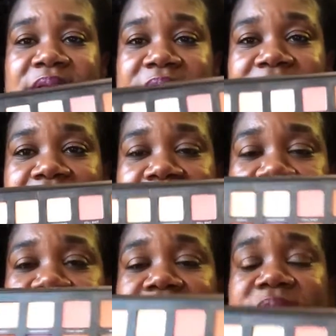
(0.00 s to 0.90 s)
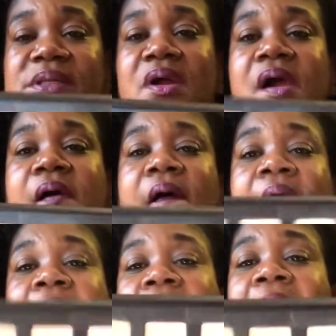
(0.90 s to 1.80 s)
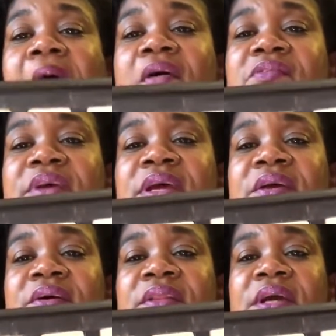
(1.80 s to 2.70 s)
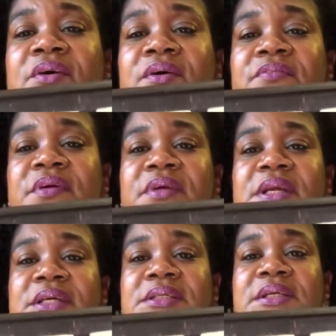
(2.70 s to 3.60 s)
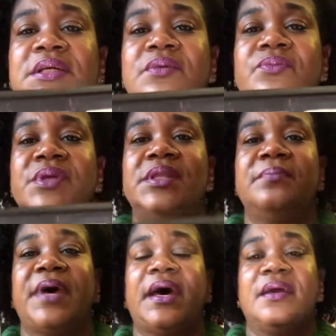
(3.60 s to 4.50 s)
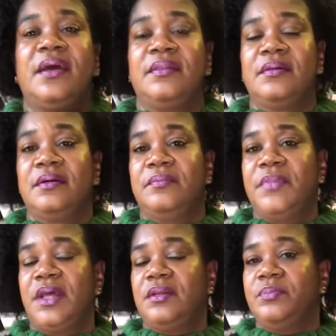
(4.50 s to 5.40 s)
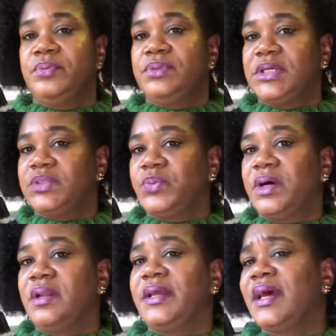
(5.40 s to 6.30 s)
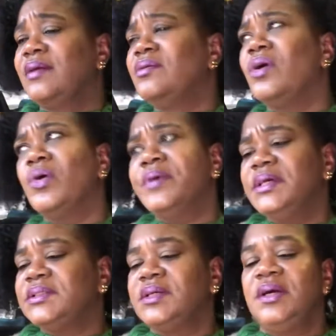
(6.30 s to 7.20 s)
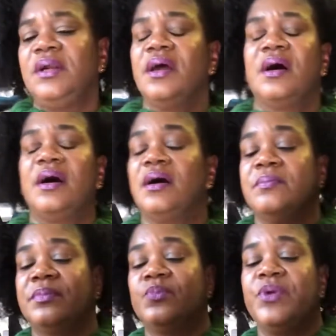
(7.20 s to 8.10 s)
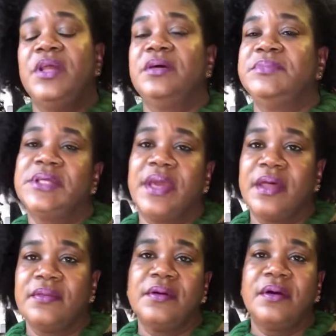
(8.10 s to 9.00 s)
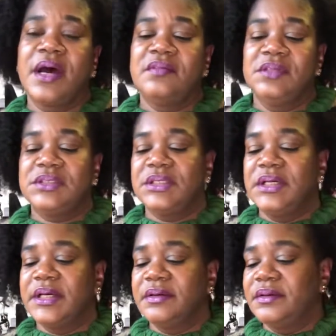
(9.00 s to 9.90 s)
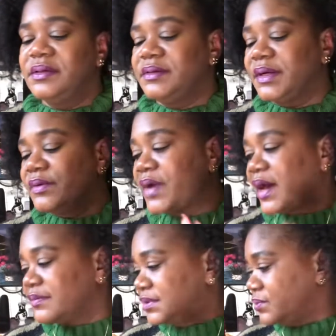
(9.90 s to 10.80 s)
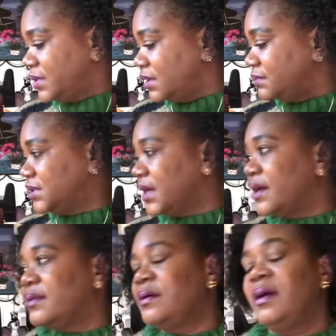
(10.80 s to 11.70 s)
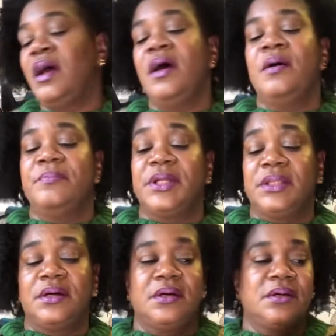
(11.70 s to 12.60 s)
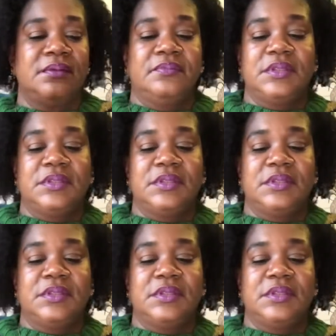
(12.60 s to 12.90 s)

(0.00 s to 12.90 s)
colors over here, they go very nicely with the bag and the boots as well. And I don't always wear them together. Obviously, I don't have to wear them together, but the